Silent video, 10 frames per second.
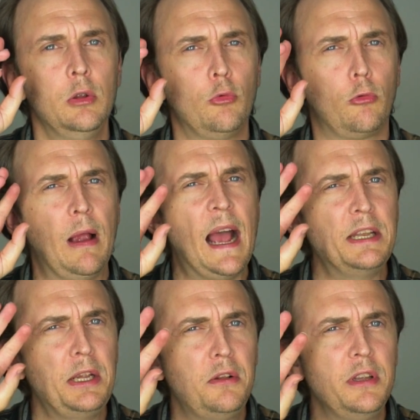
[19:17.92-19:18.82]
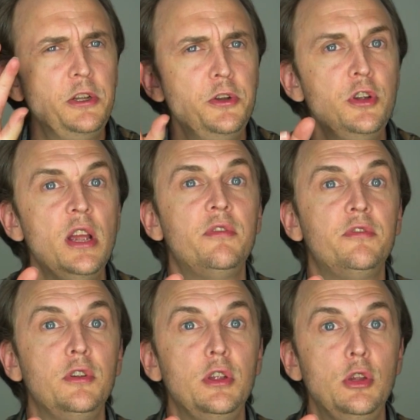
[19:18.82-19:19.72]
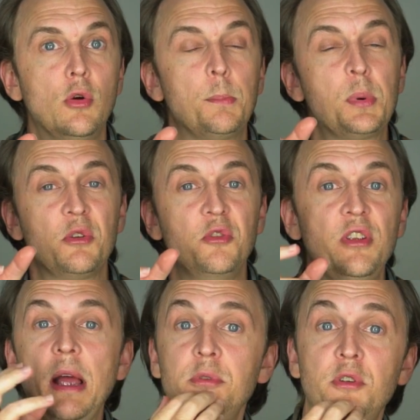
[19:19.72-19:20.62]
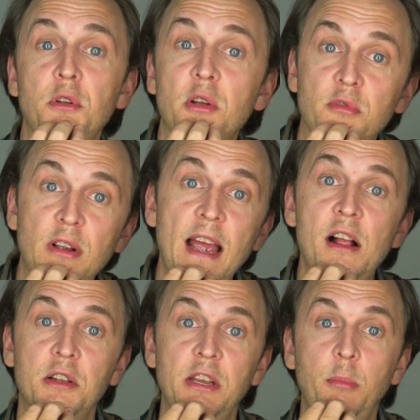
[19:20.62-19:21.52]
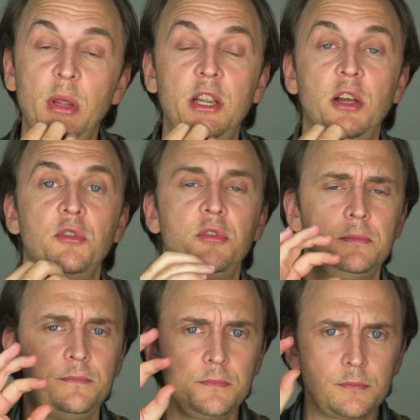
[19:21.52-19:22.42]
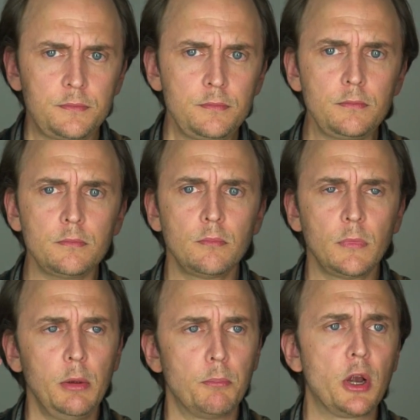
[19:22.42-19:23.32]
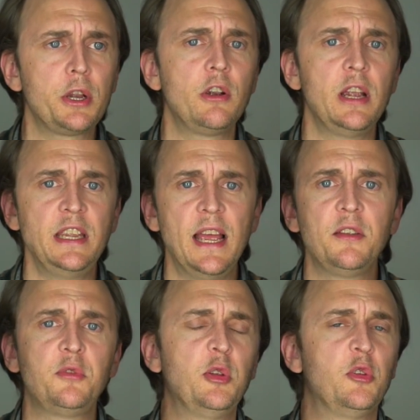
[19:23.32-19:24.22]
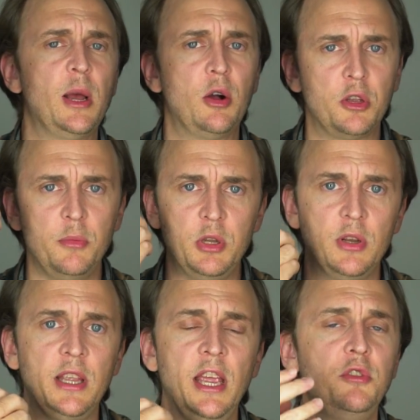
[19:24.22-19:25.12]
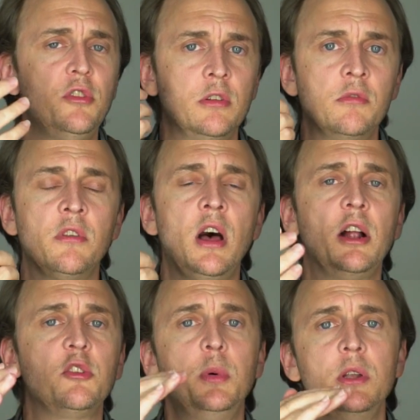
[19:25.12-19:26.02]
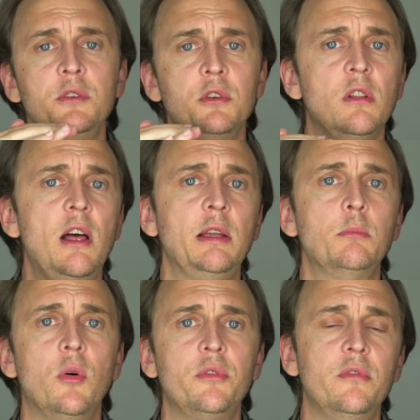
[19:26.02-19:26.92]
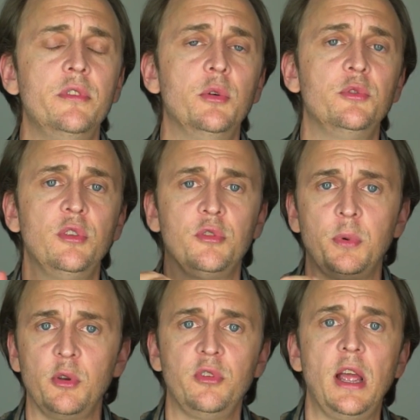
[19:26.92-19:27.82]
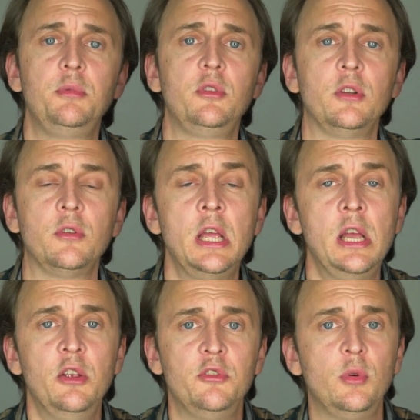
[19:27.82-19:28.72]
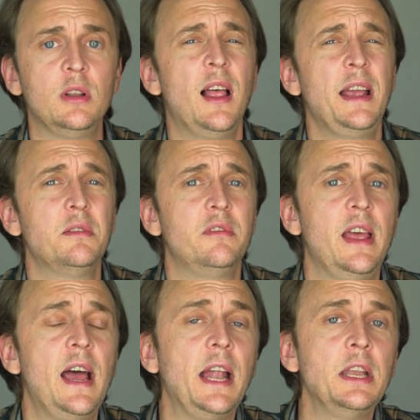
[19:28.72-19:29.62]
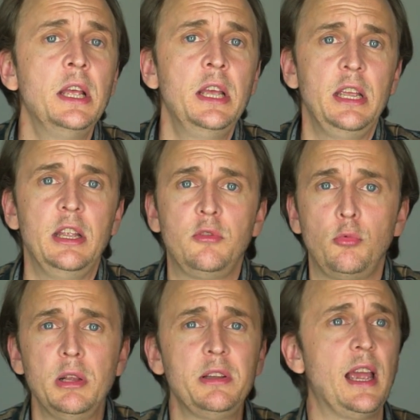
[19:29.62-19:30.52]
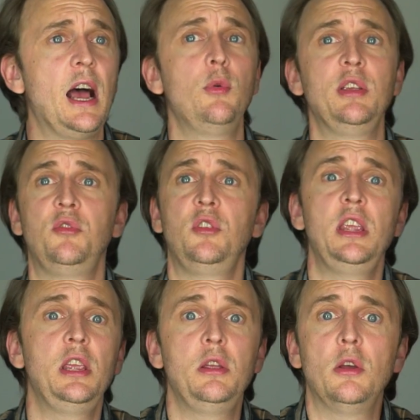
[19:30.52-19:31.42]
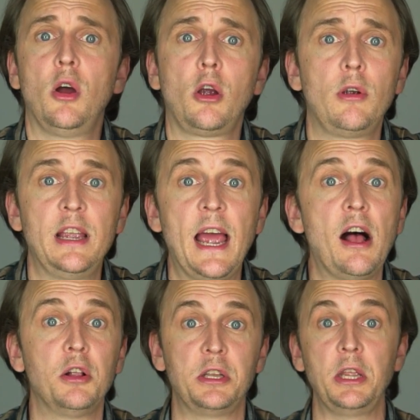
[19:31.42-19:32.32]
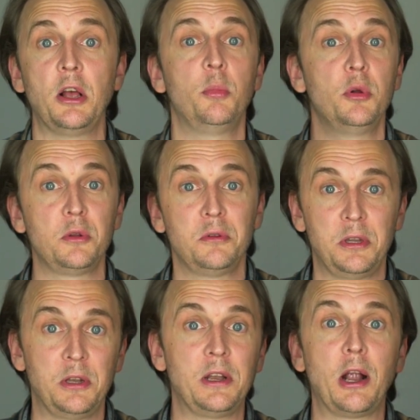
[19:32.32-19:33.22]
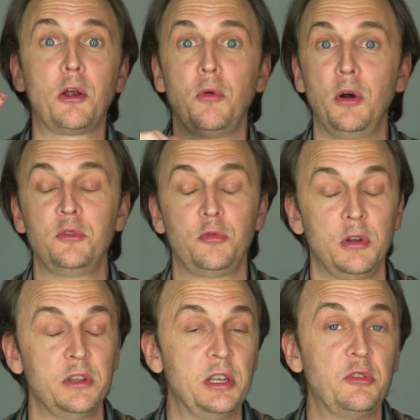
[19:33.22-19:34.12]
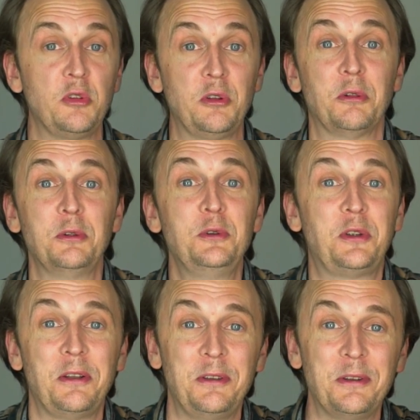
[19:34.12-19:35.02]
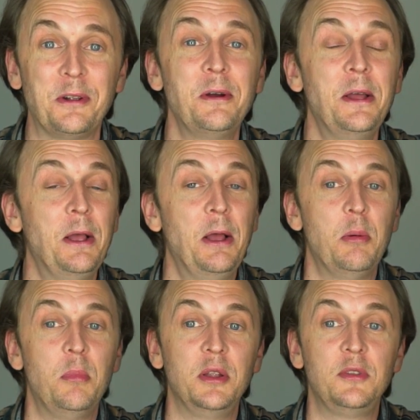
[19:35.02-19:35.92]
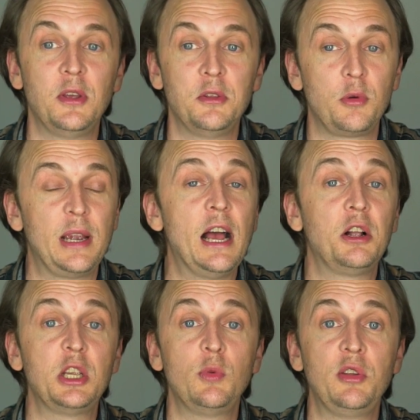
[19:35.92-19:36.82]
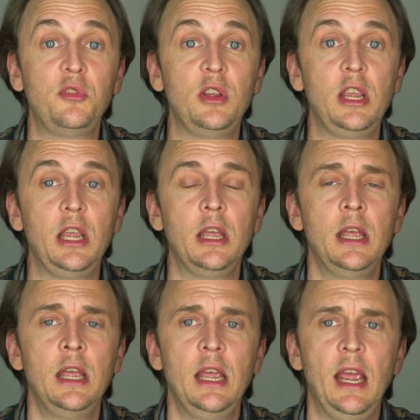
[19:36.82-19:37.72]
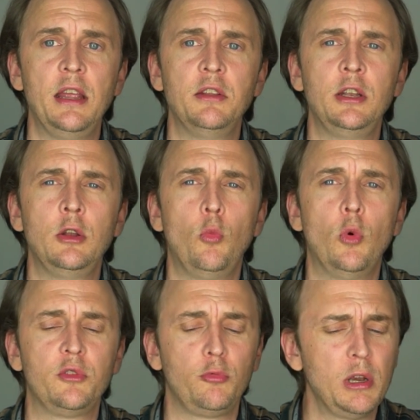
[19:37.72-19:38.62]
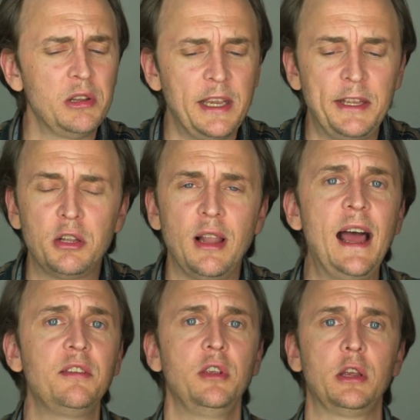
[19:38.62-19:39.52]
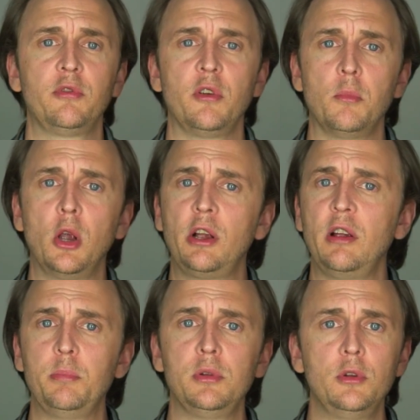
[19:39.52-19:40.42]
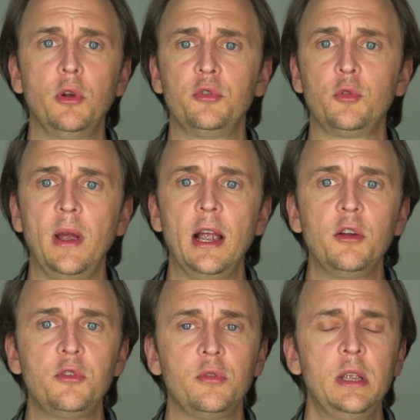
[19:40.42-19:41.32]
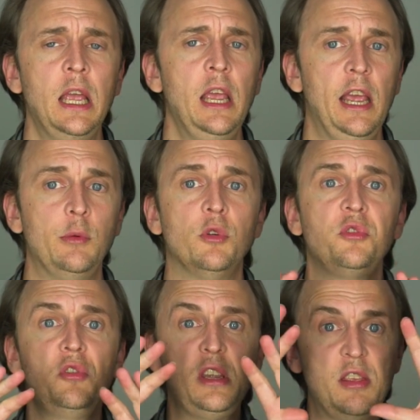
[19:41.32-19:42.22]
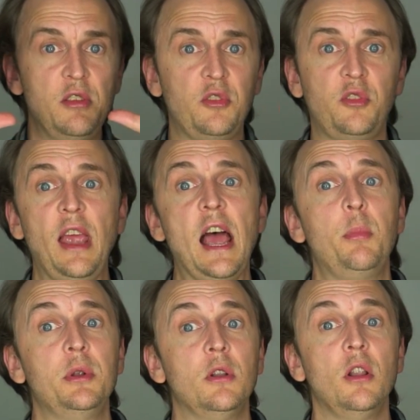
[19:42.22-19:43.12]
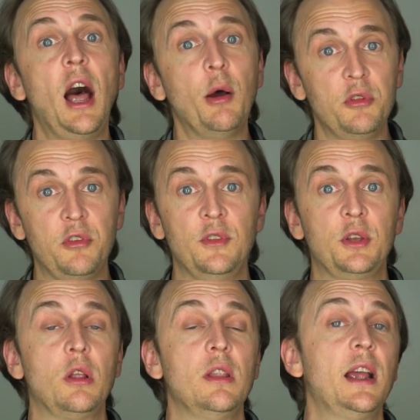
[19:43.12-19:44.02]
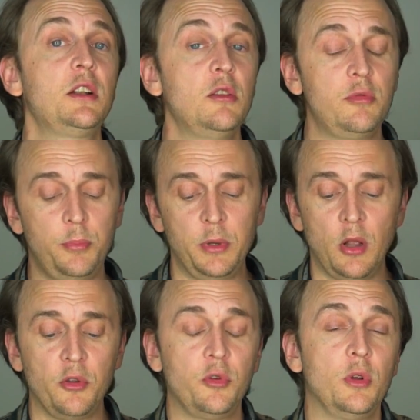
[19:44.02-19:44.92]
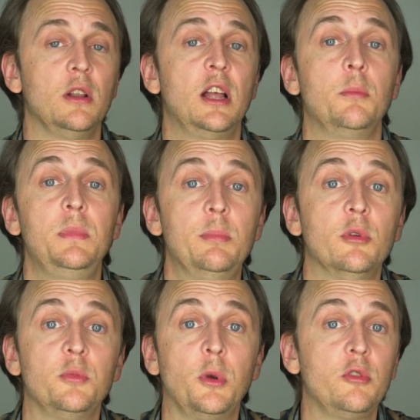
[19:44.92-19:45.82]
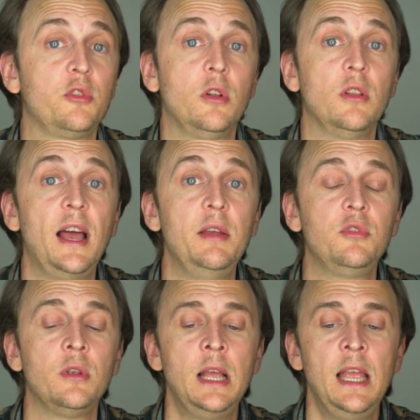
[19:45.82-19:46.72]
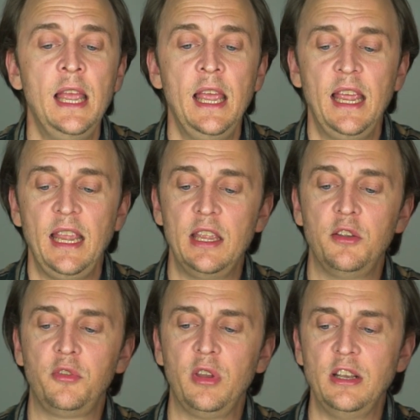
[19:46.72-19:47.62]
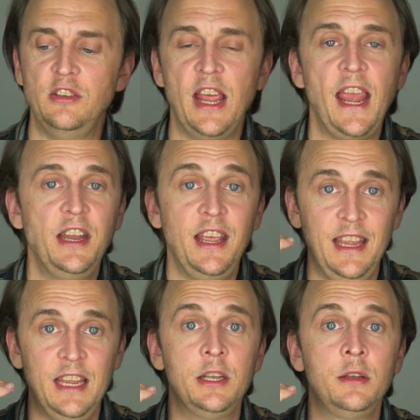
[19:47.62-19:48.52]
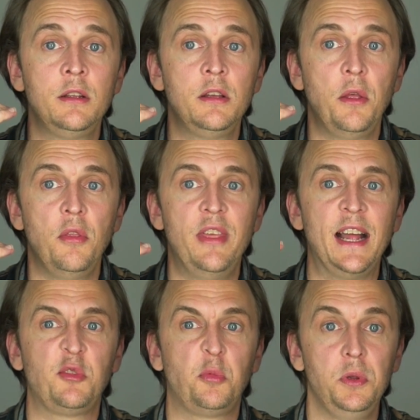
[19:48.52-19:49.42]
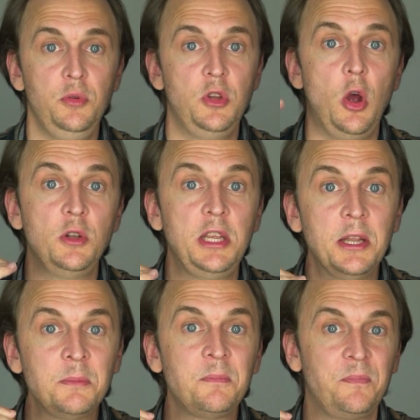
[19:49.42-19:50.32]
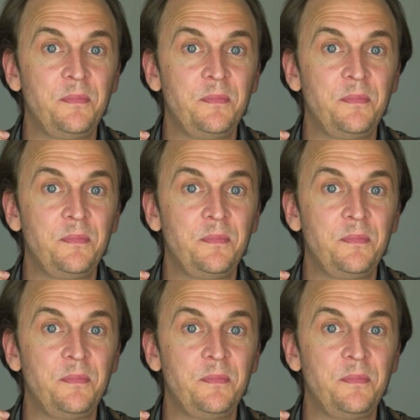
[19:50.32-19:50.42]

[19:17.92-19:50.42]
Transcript: radically shift your perception of reality. Because Mercury, yes, it's about communication and thoughts, but underlying both of those is perception. So in light of that, it's really how we see our reality. I'll put it in air quotes, really, it's an illusion, but the reality we see. And then what's really classic for Mercury-Pluto squares, and we'll see this happen a lot within the collective, but also in a lot of people's personal lives, is data in that's Plutonian,